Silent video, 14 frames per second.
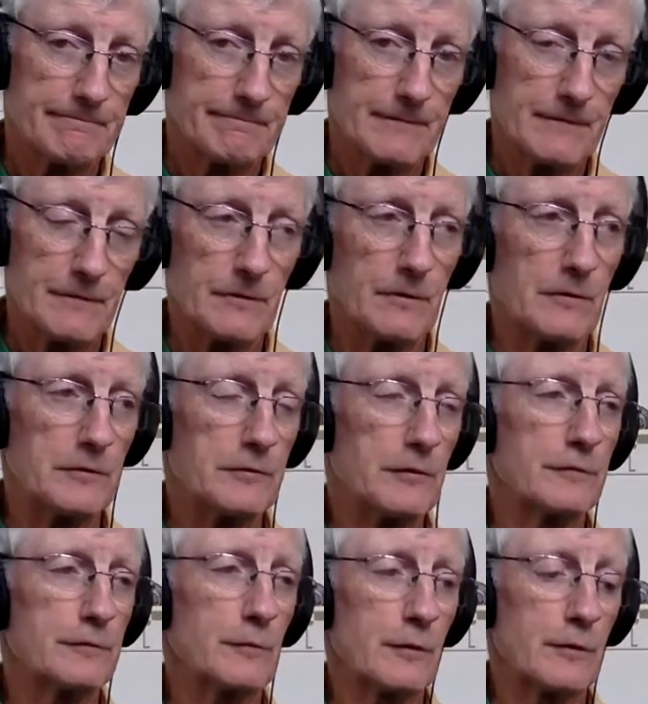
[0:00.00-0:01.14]
So those are your
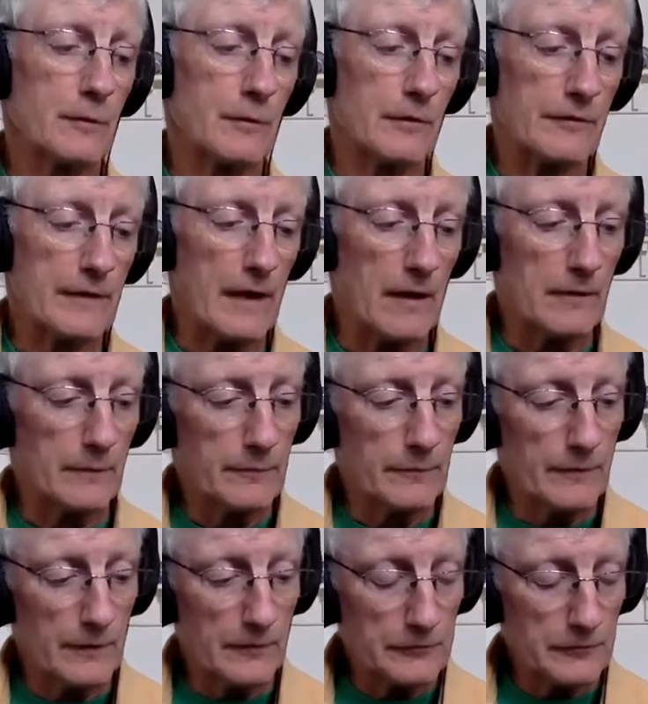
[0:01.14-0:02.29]
4 chords. Now
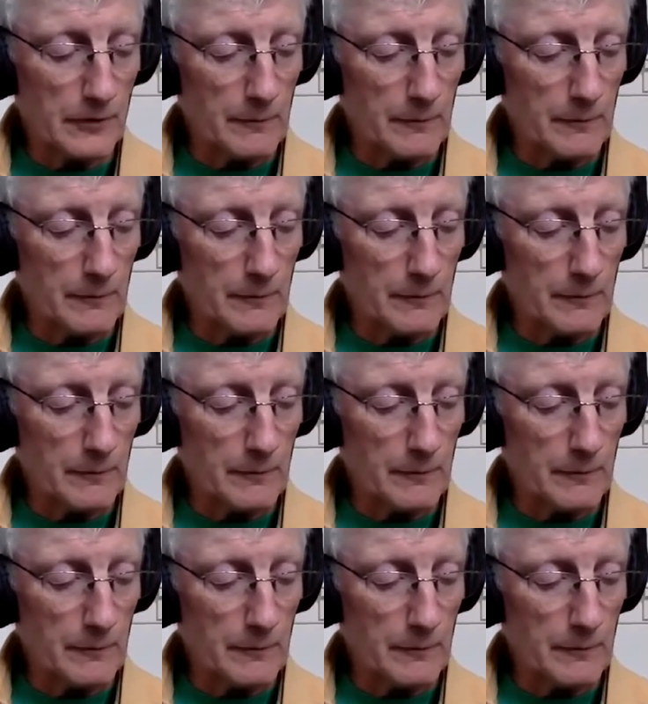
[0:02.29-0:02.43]
there's